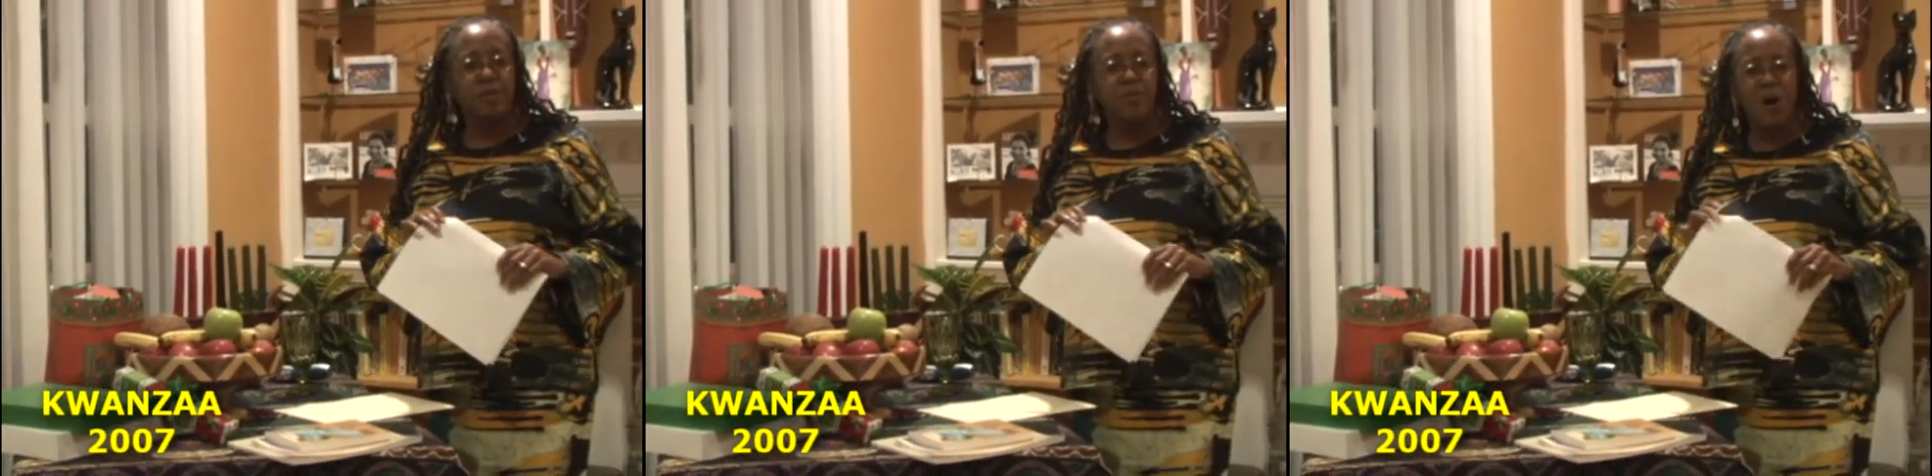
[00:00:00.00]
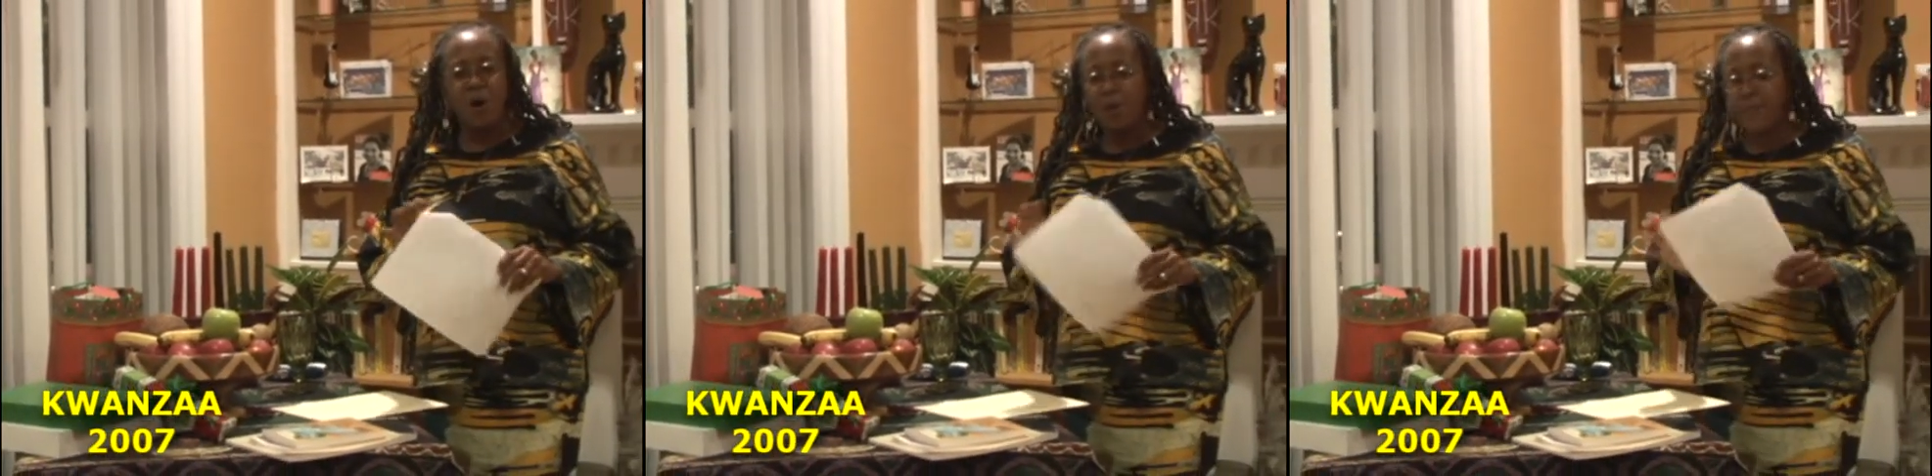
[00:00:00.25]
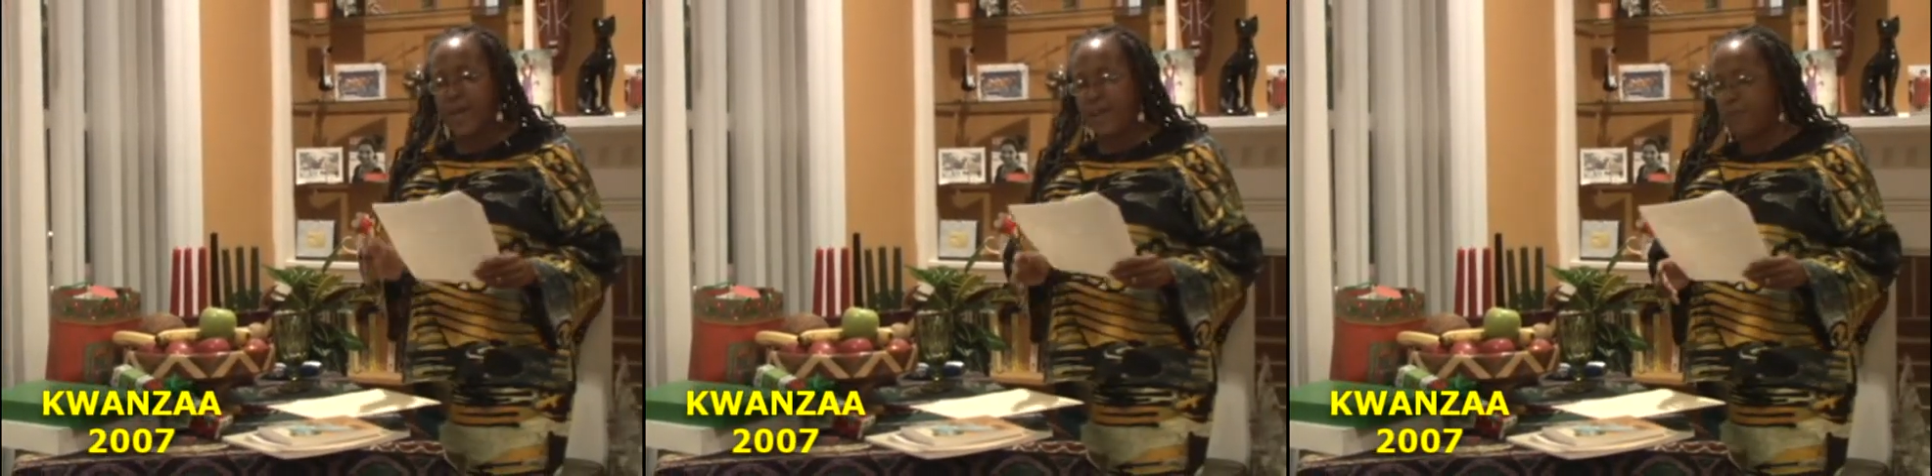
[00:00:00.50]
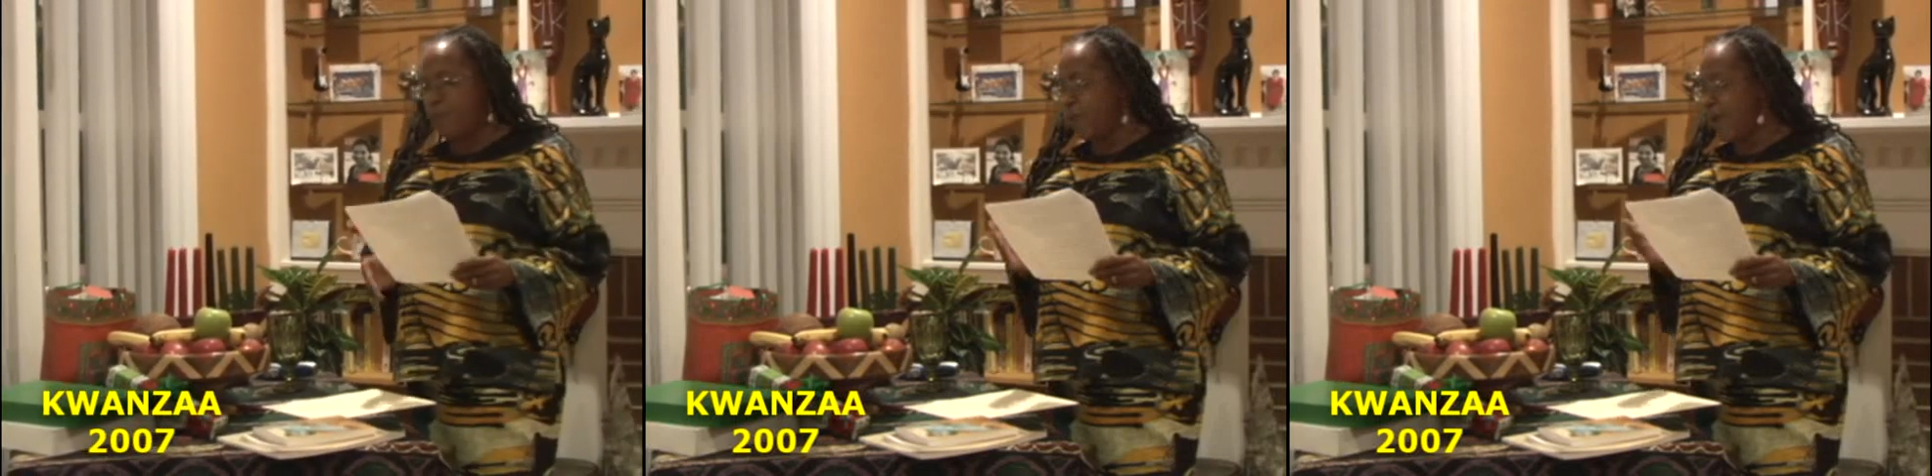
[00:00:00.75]
of all
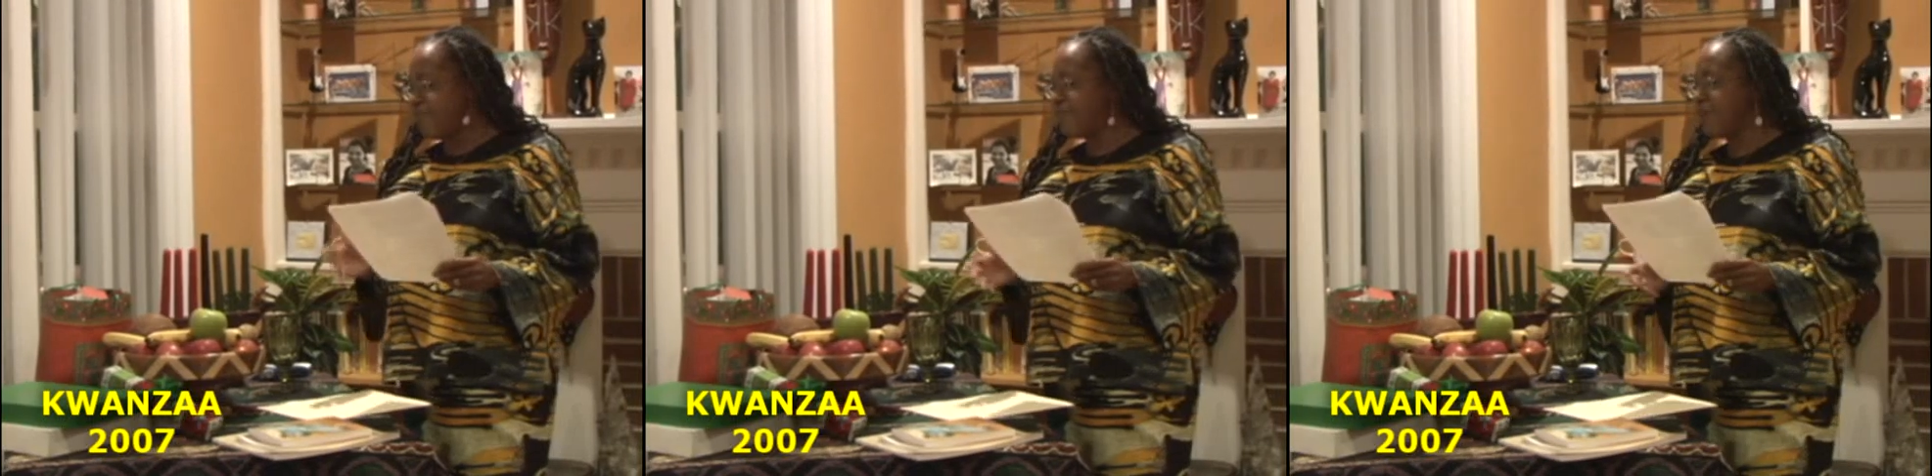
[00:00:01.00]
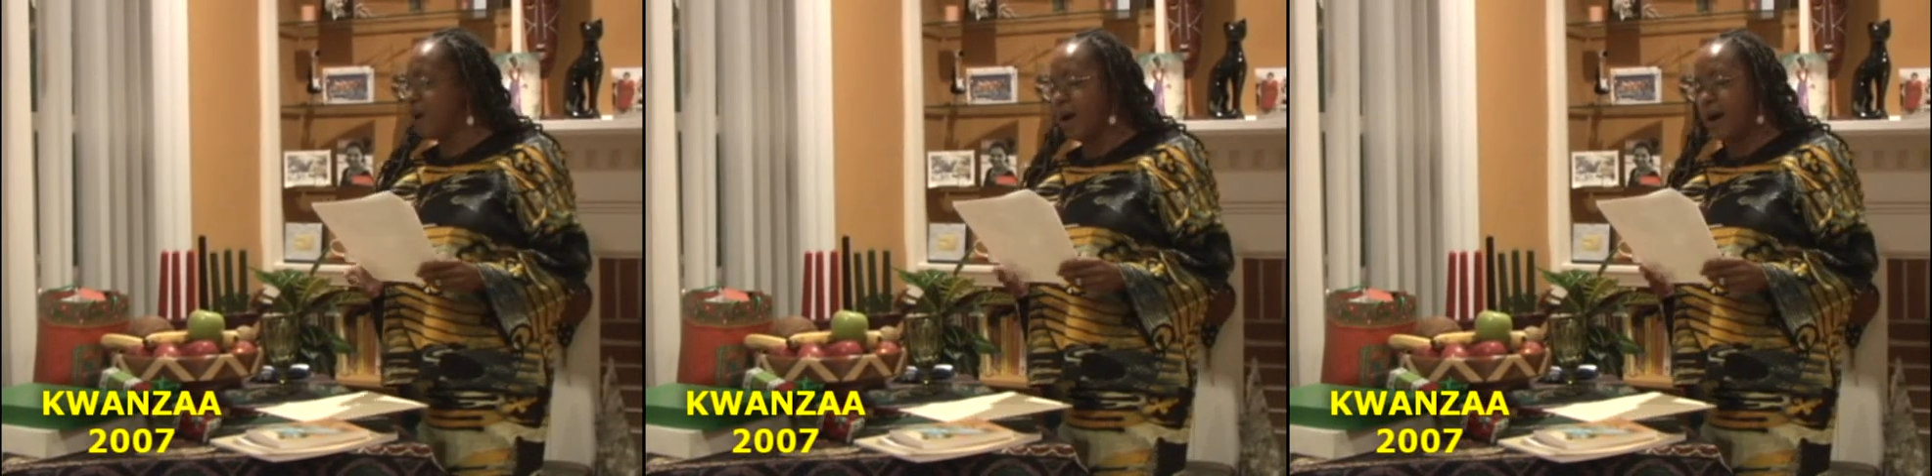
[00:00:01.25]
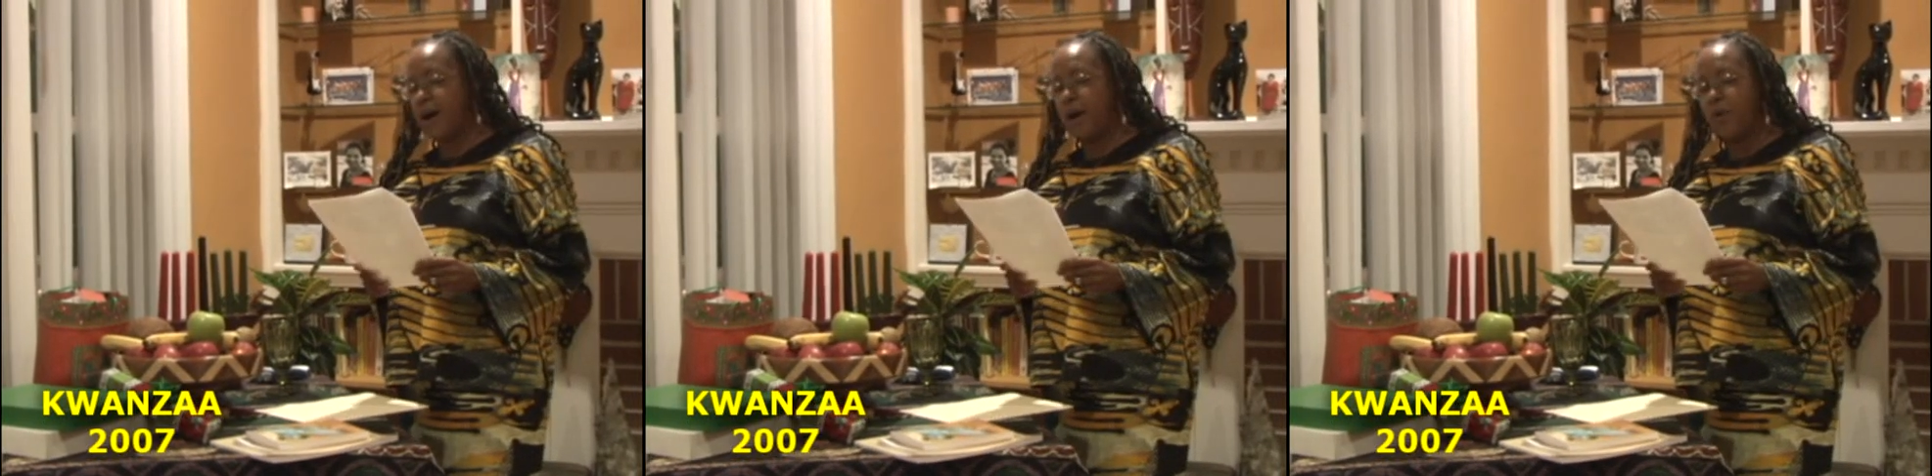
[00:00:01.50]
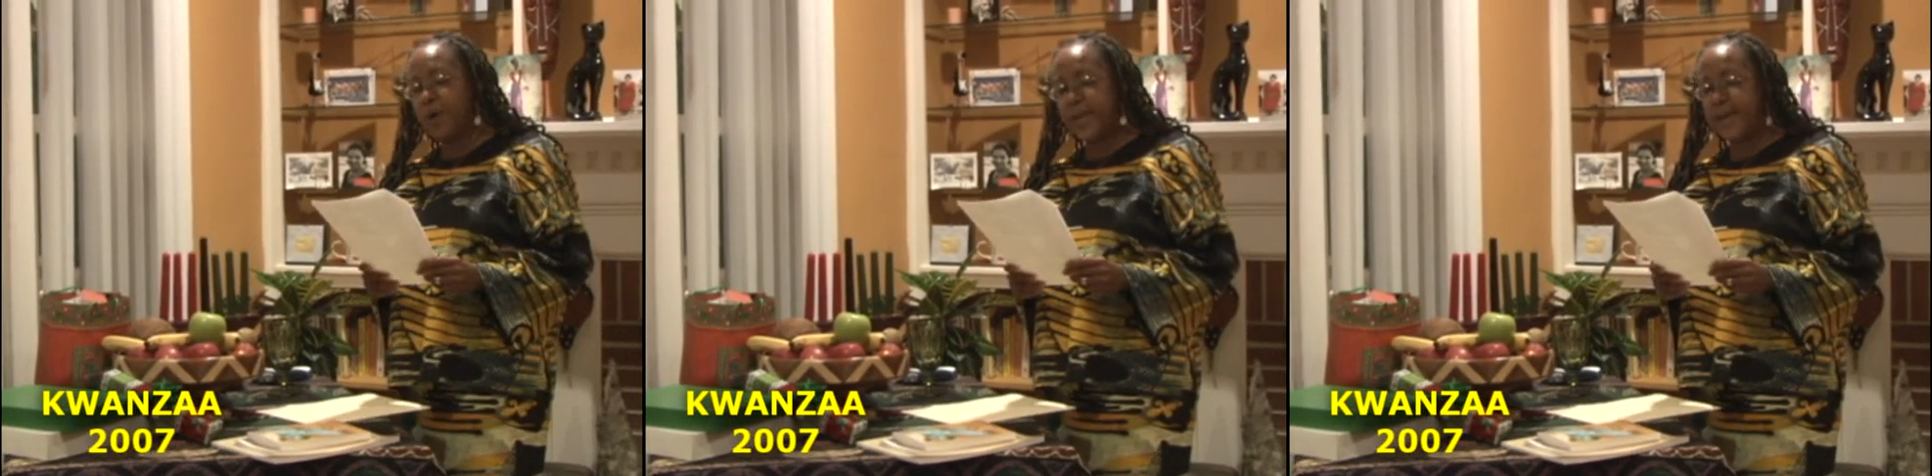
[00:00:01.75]
that rests
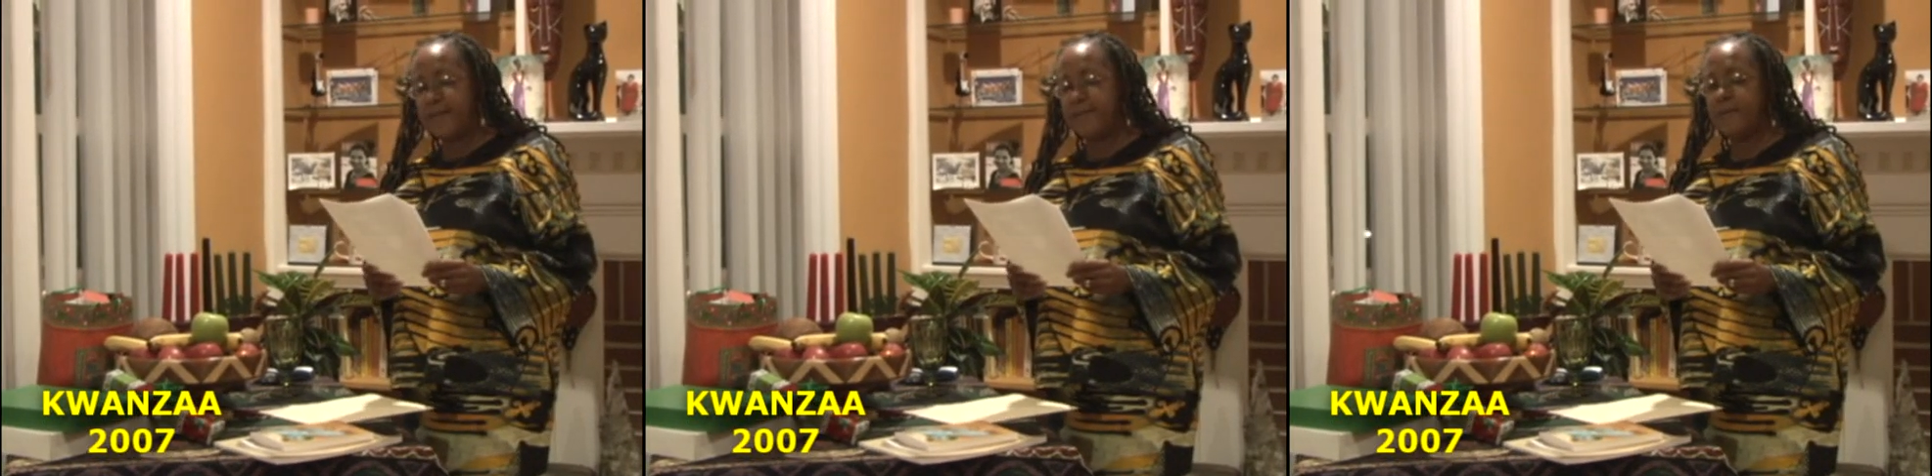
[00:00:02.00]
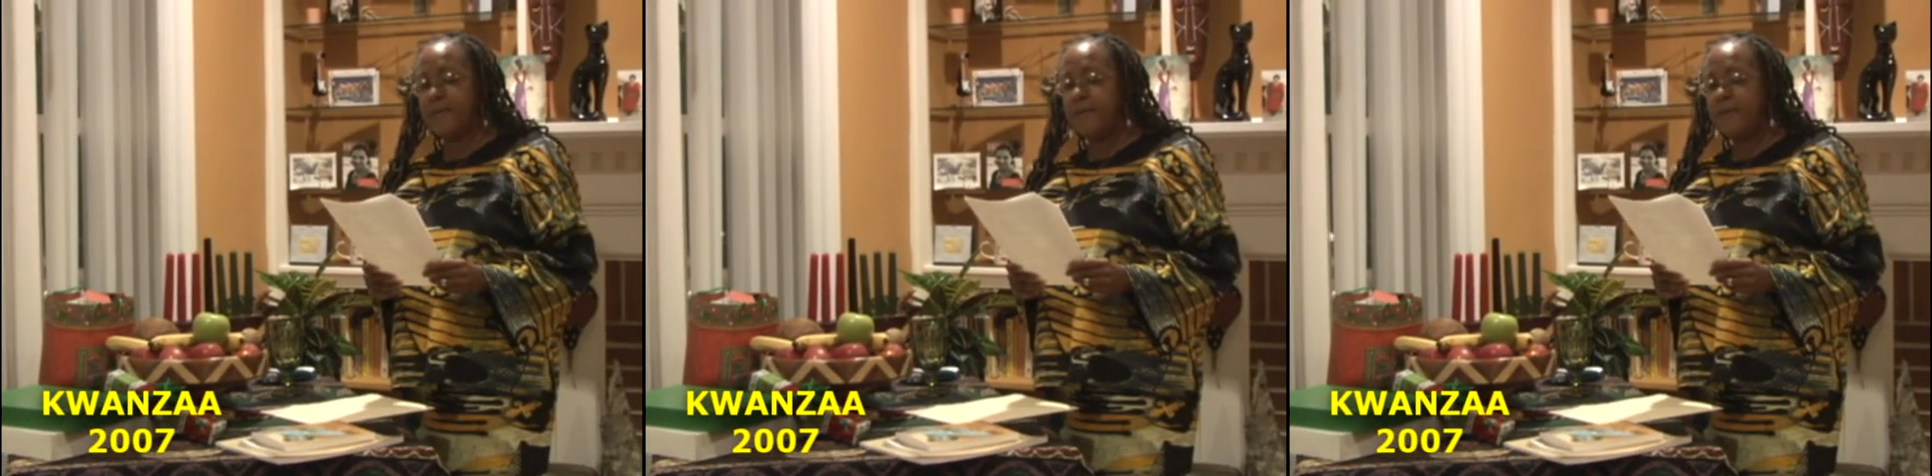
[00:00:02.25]
on it.